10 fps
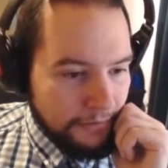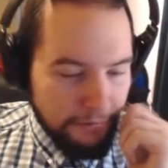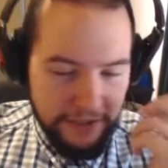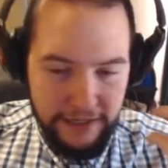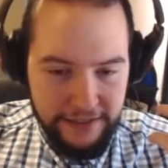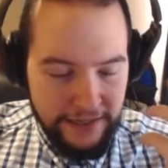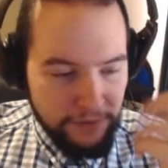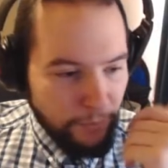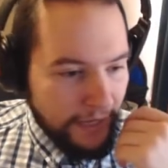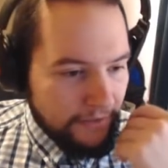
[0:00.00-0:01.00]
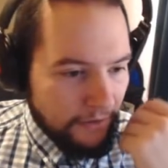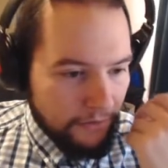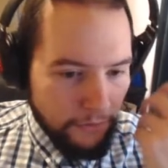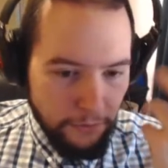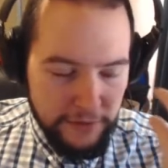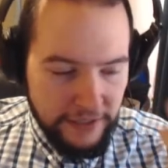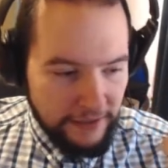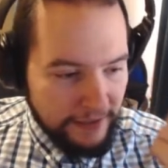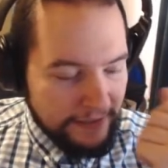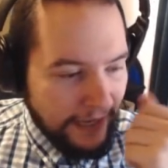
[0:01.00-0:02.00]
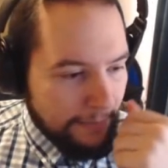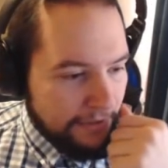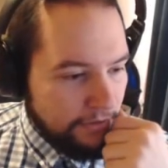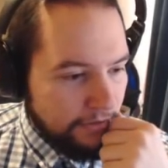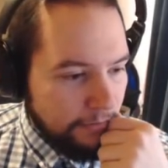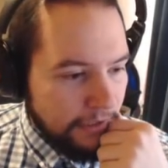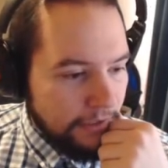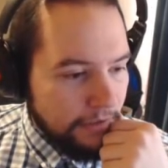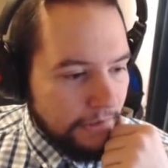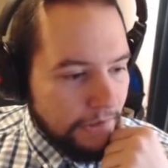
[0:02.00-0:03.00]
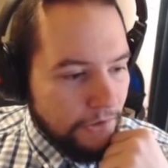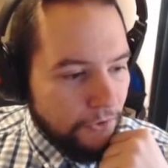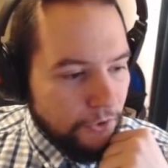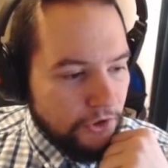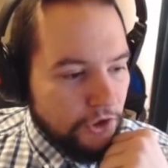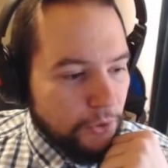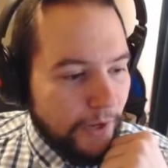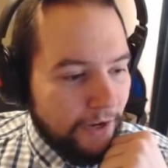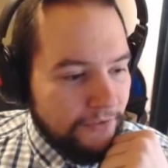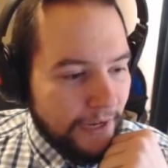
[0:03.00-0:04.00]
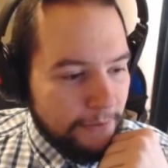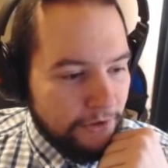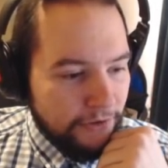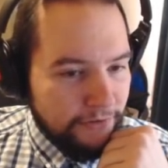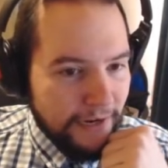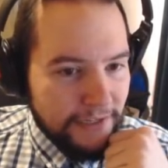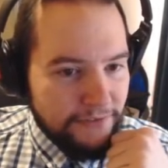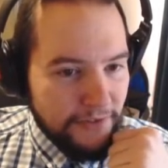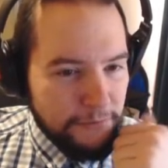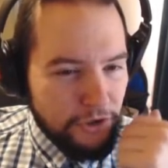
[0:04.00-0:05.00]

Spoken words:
Protect against weather or protect against damage or something. Or just 12 damage on the Arachas Venom.